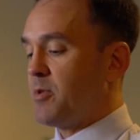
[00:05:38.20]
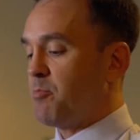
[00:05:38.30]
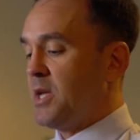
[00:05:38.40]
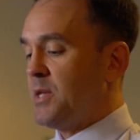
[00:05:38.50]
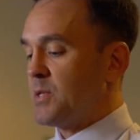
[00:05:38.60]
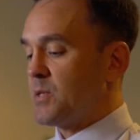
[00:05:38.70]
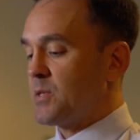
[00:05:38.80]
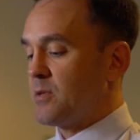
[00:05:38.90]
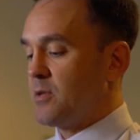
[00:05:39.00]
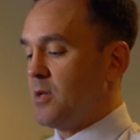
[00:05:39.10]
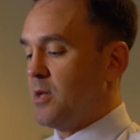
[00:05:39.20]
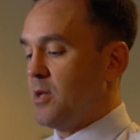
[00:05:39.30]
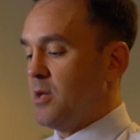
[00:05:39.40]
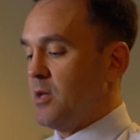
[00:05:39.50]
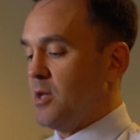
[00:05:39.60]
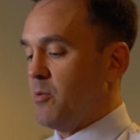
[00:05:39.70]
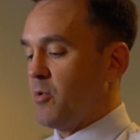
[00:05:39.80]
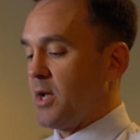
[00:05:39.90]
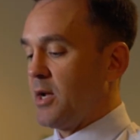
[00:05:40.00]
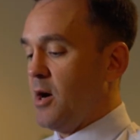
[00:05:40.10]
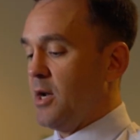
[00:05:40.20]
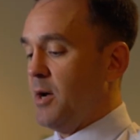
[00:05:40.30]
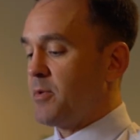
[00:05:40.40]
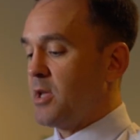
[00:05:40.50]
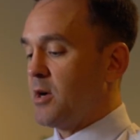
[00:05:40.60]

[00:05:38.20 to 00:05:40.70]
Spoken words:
up the pieces, and when I got up,